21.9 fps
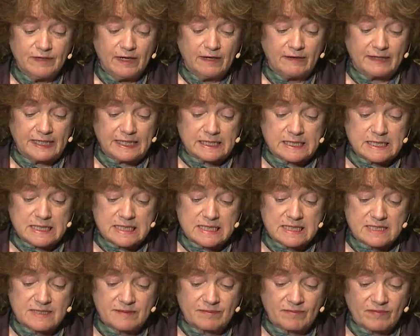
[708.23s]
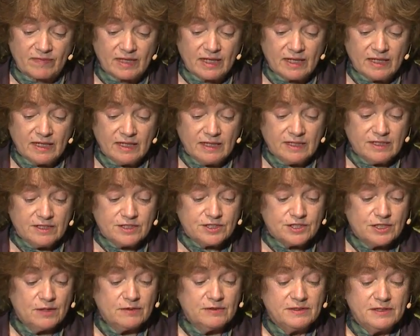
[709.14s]
variants
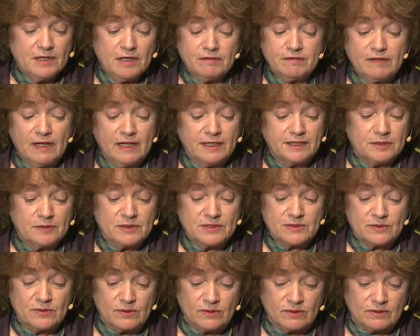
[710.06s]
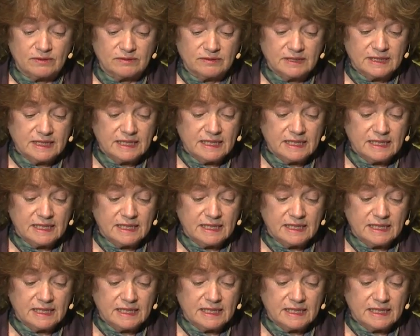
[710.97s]
showed no value at all